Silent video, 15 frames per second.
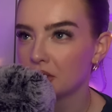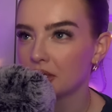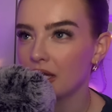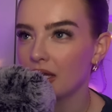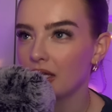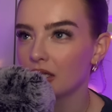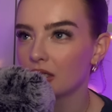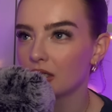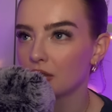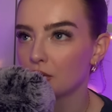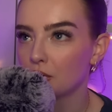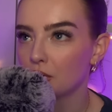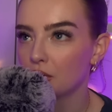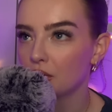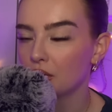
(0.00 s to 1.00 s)
like,
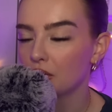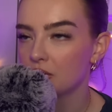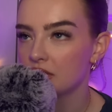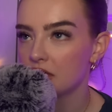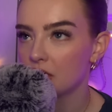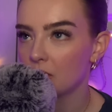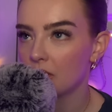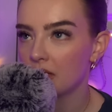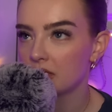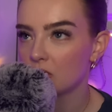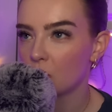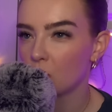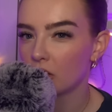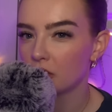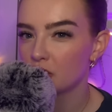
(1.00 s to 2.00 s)
Lucy Gray's
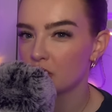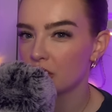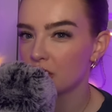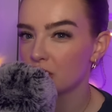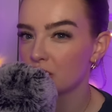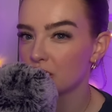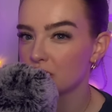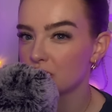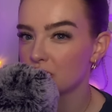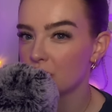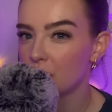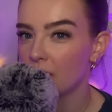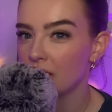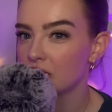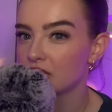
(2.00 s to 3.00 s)
origin, so
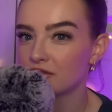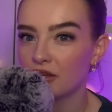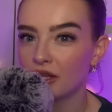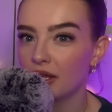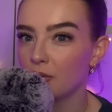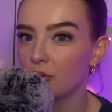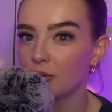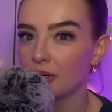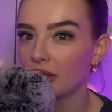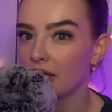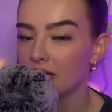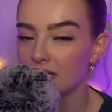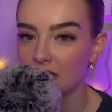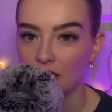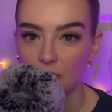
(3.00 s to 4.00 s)
I just felt like we were,
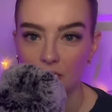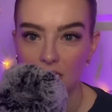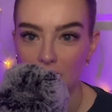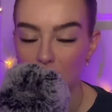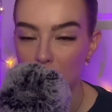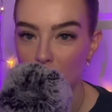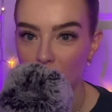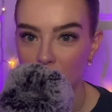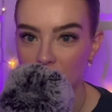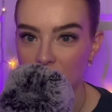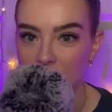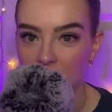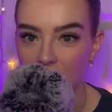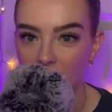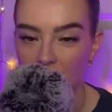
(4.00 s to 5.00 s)
like, dealing with an
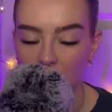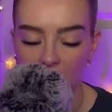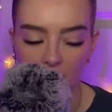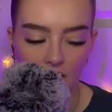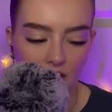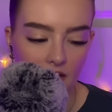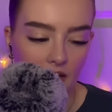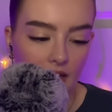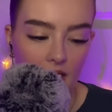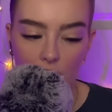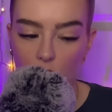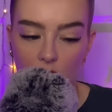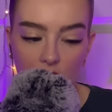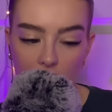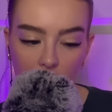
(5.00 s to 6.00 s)
obnoxious theater kid. It
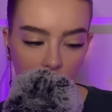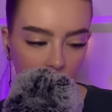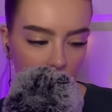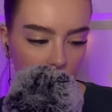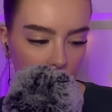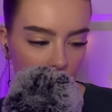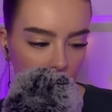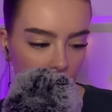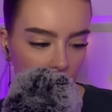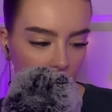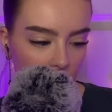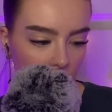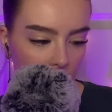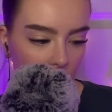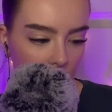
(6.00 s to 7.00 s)
really didn't
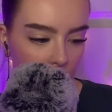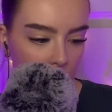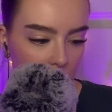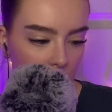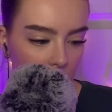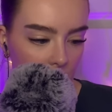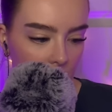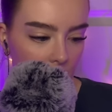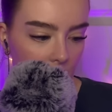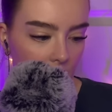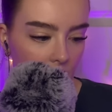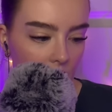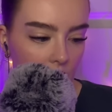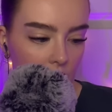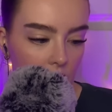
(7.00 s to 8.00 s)
get it, but
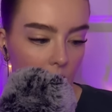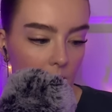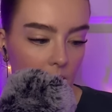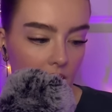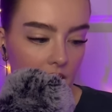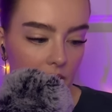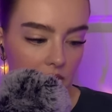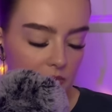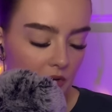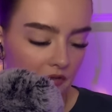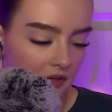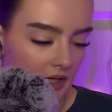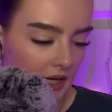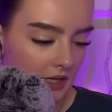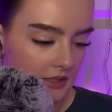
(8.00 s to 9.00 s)
Tom Blythe was
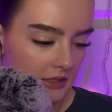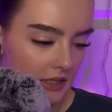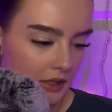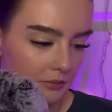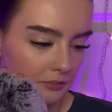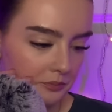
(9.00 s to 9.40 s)
perfect casting.